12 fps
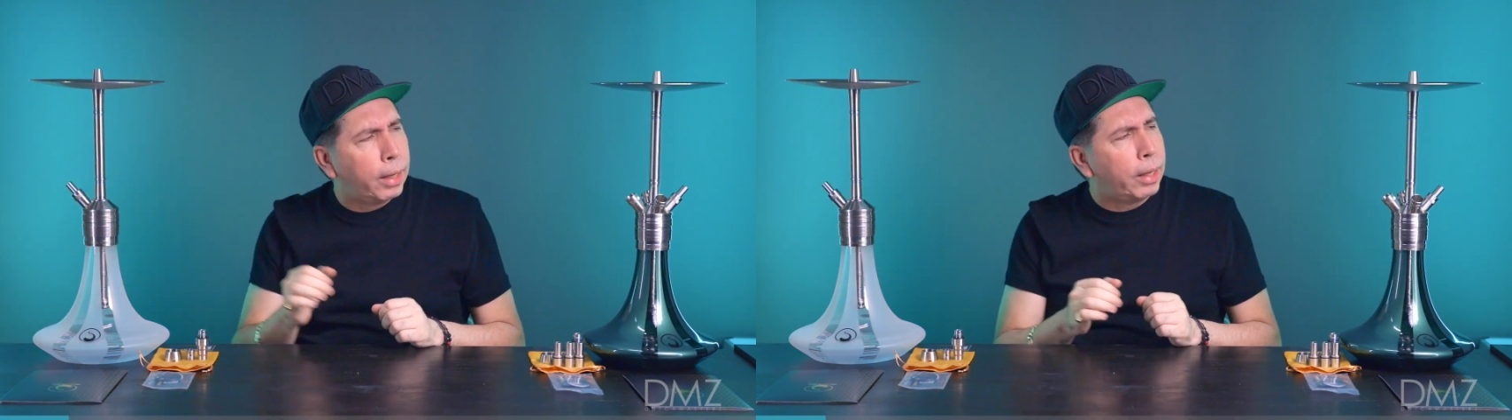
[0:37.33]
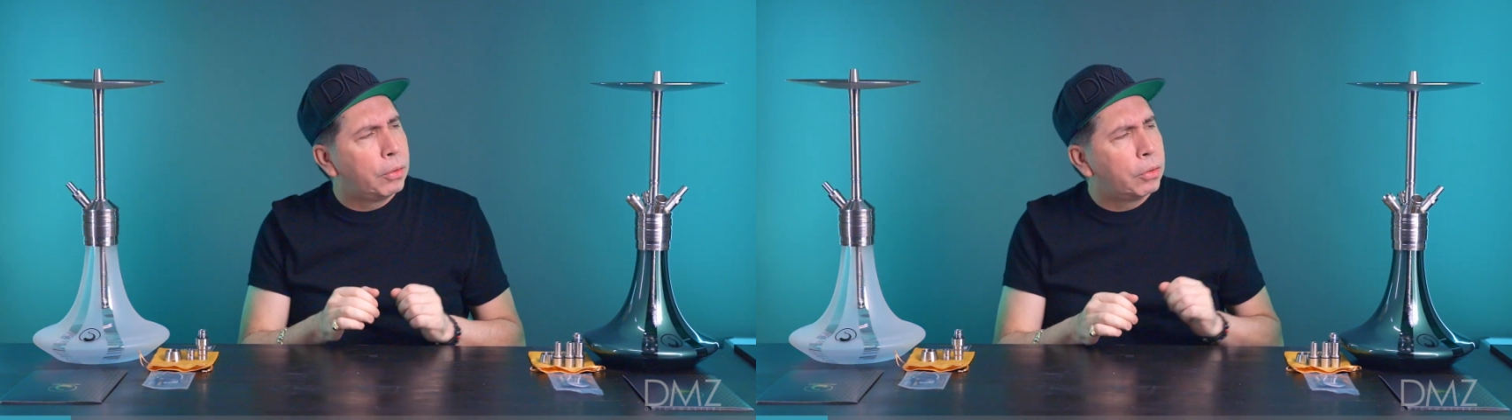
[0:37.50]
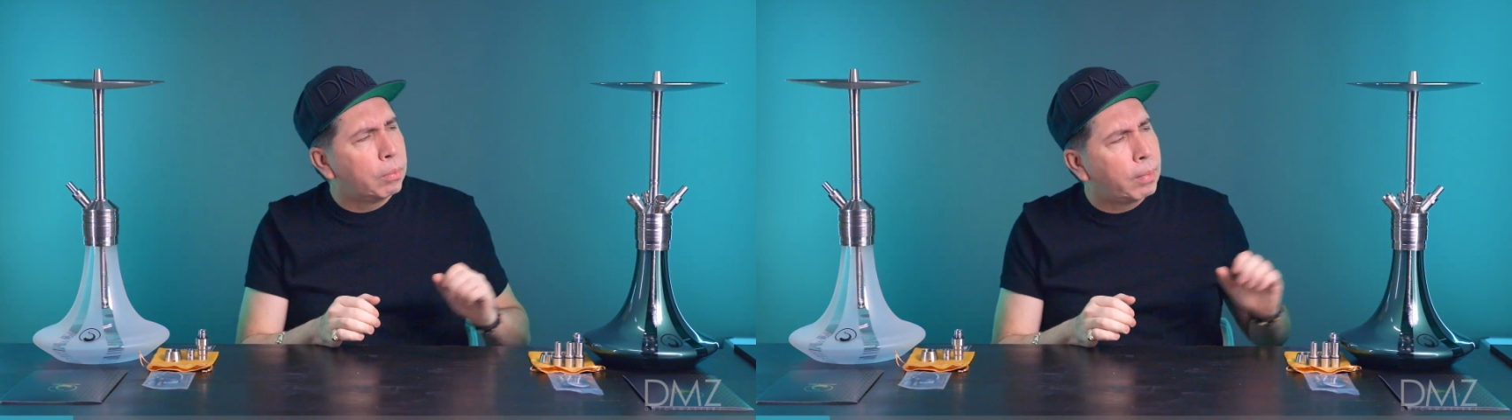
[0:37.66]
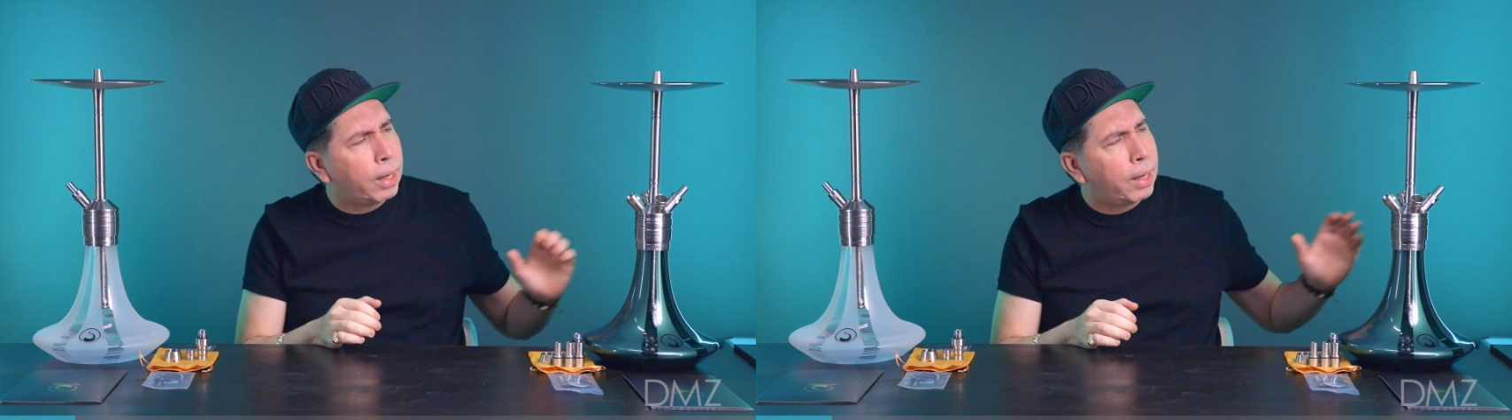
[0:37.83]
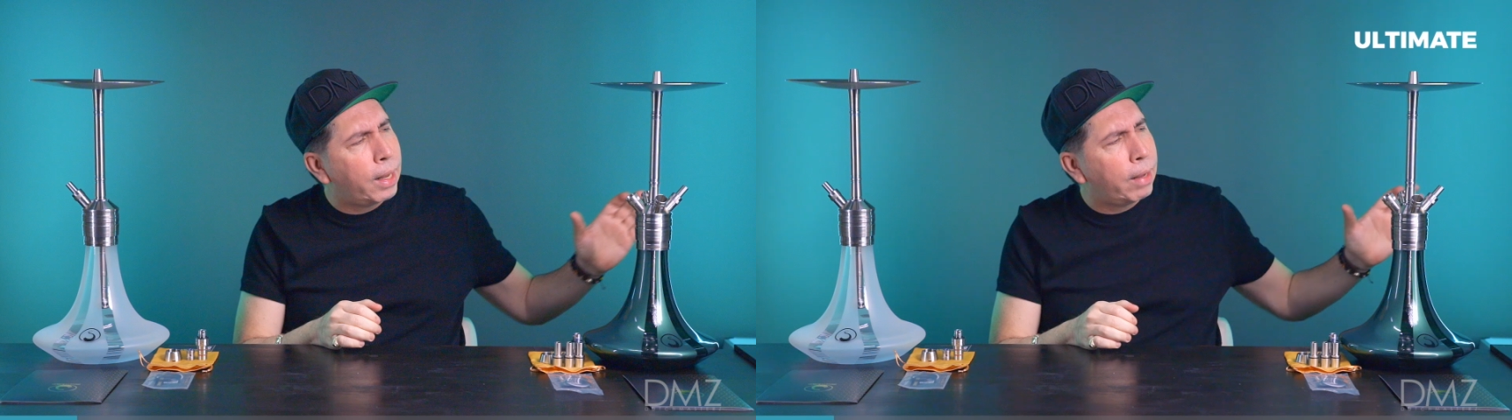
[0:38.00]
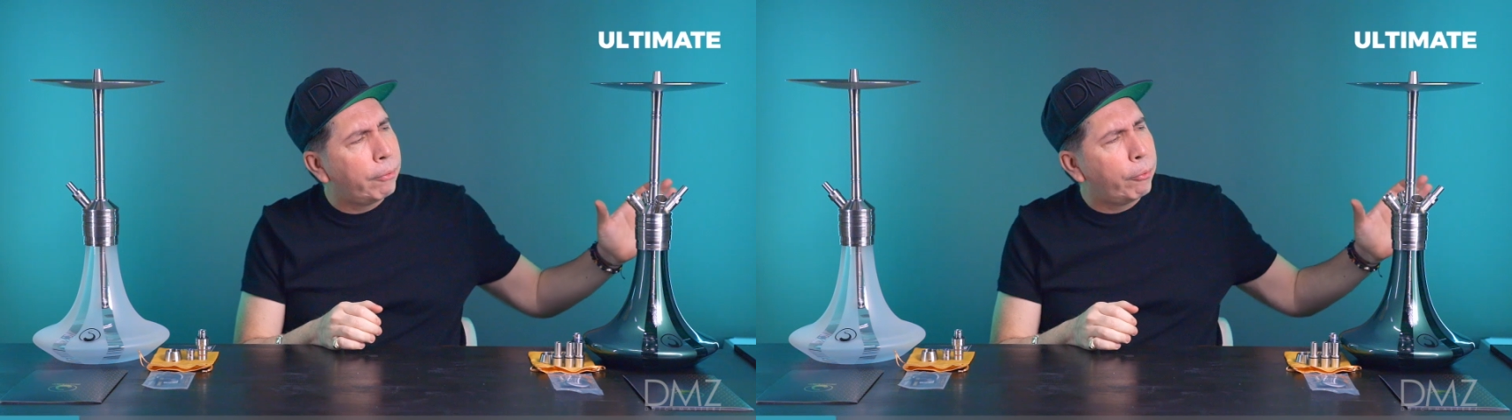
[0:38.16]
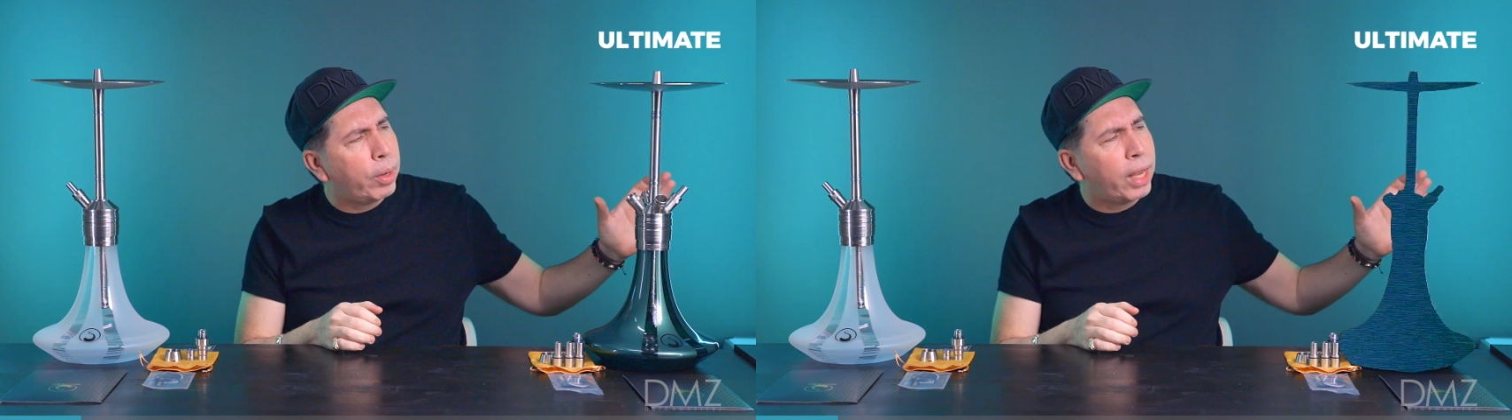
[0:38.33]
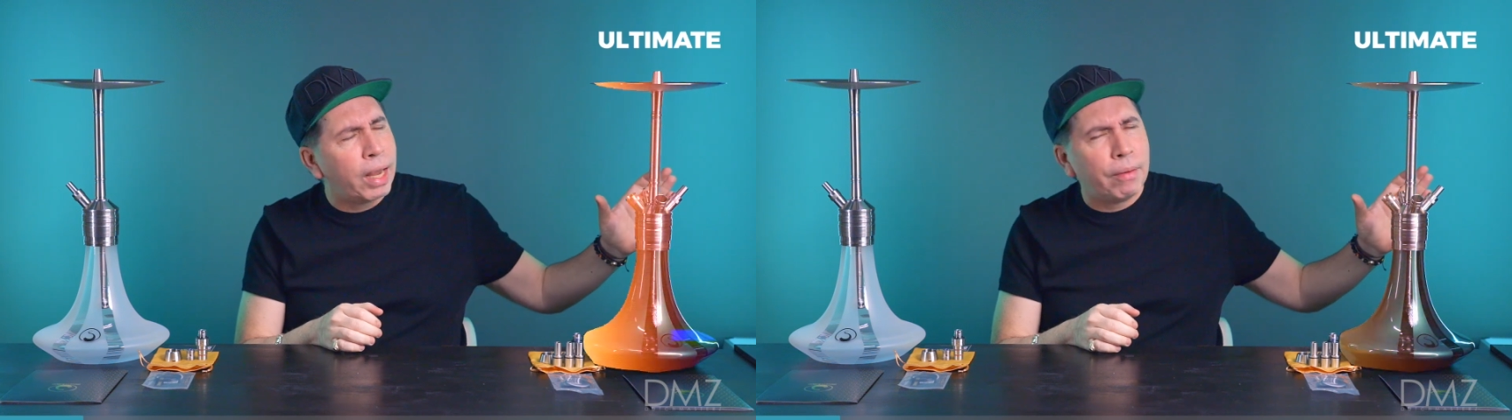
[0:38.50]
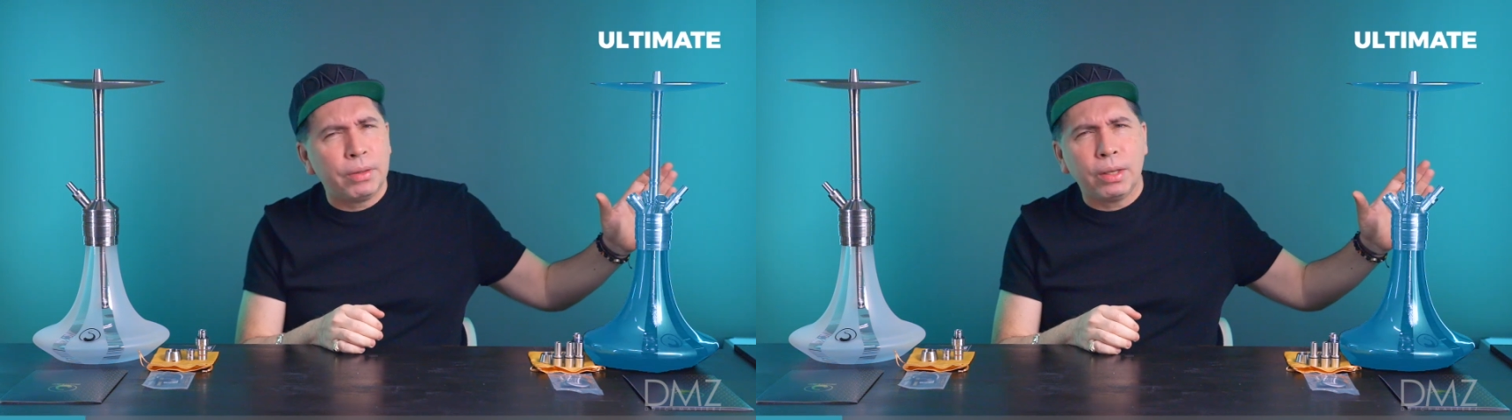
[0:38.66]
and to my left, we
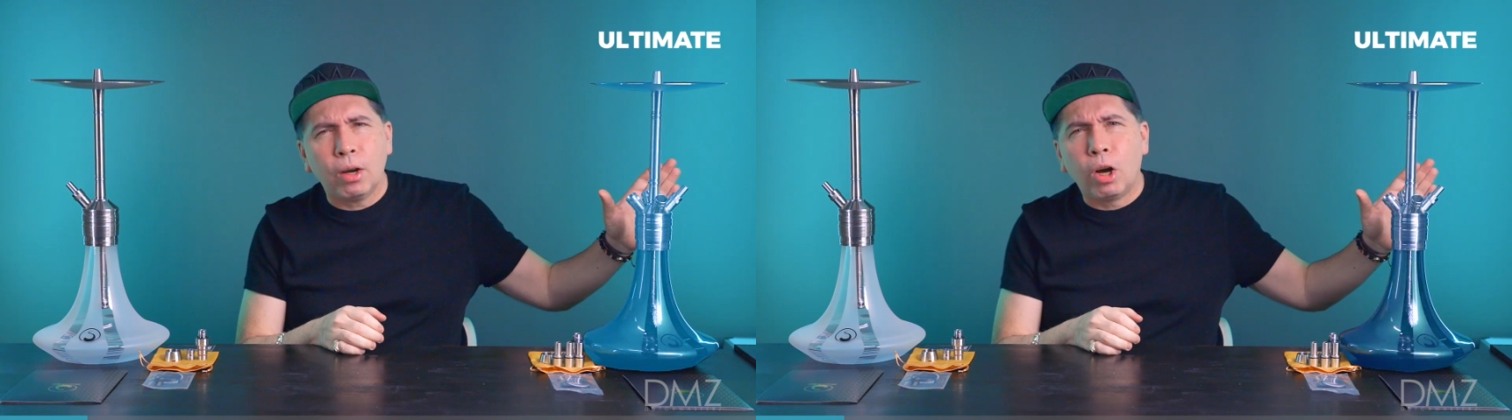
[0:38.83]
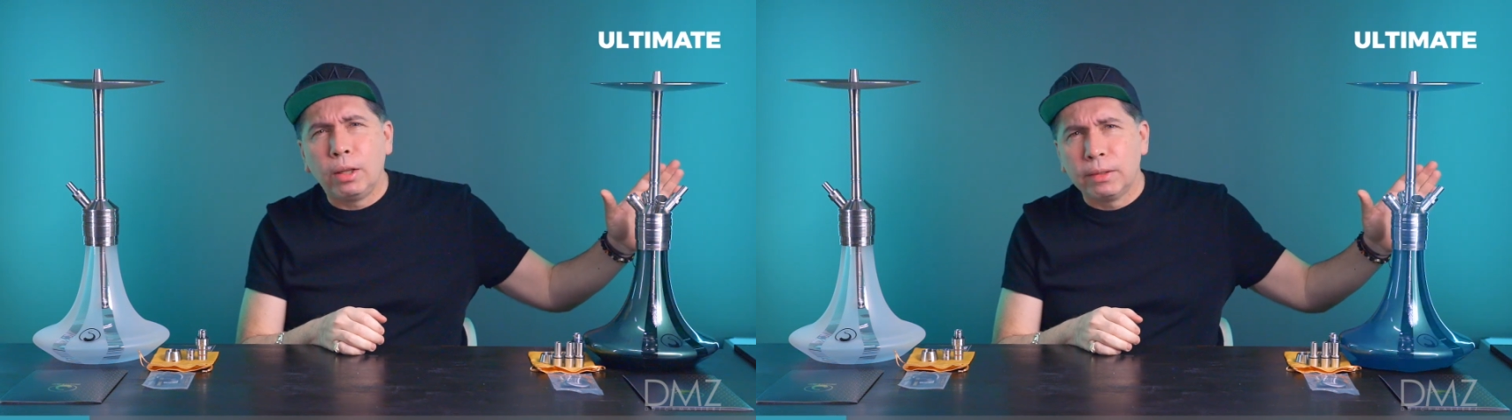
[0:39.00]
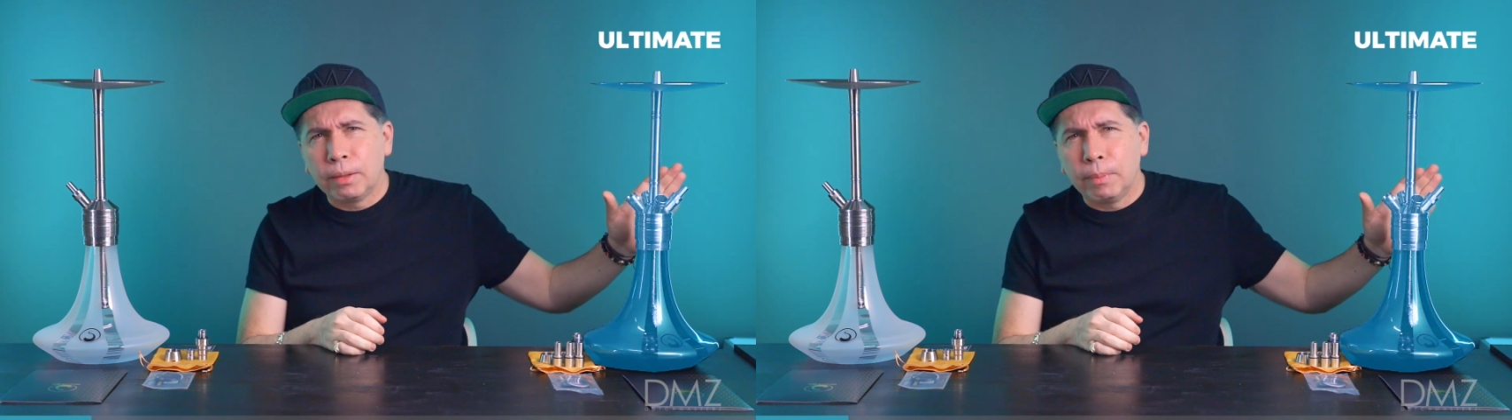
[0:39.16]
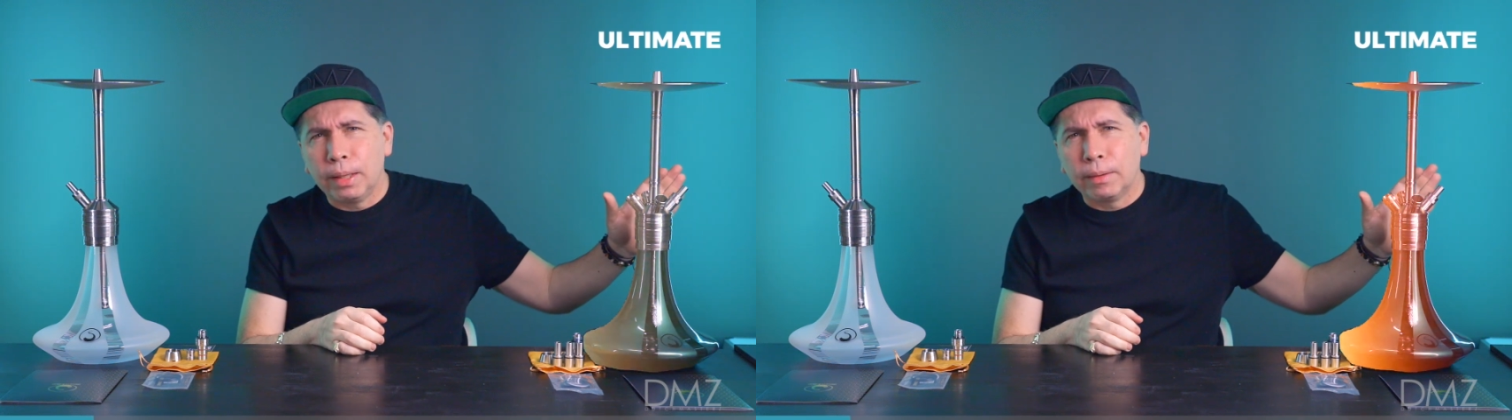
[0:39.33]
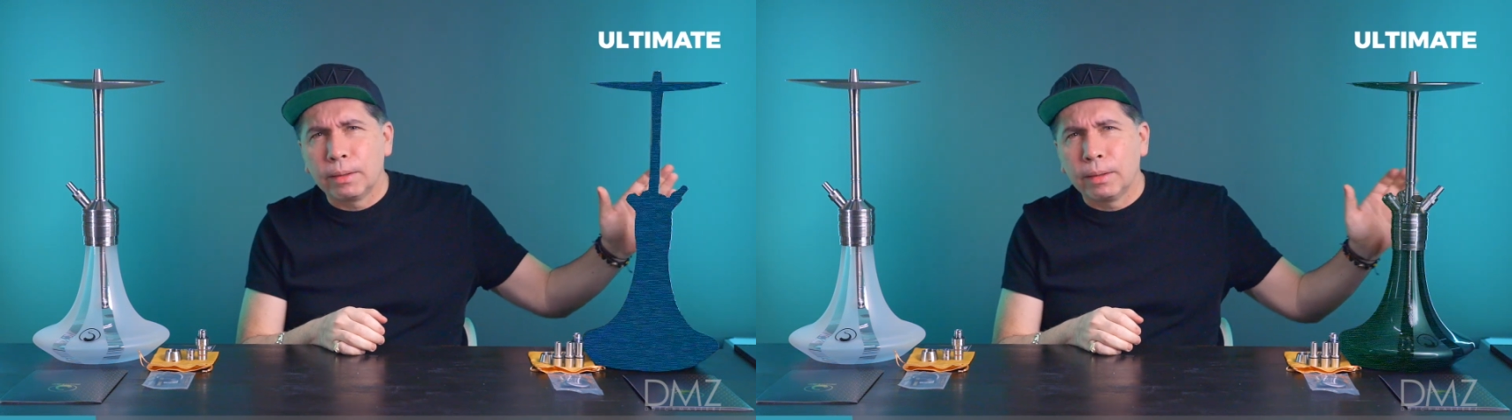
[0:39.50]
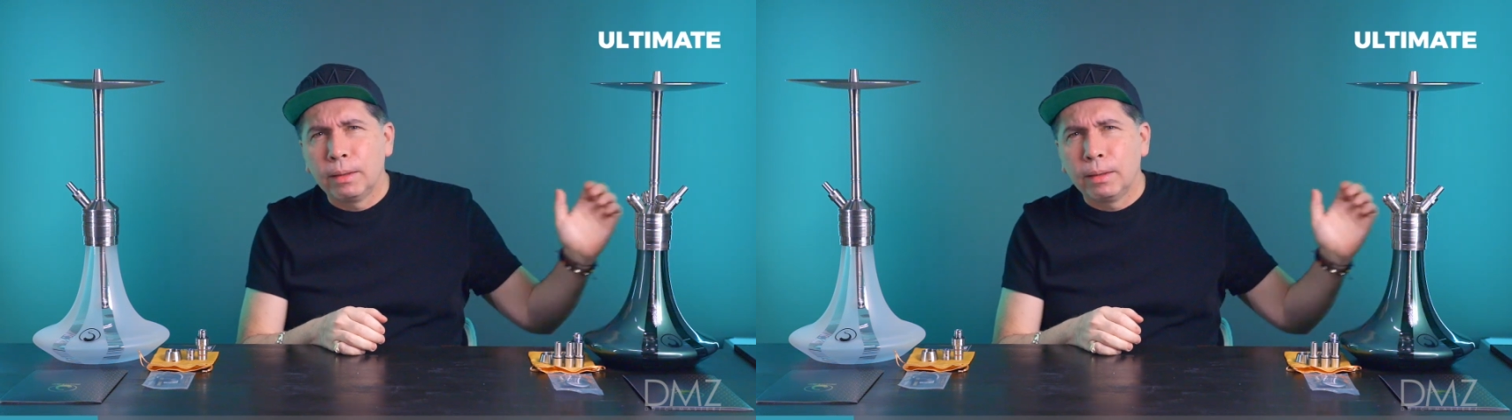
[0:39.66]
have the Ultimate.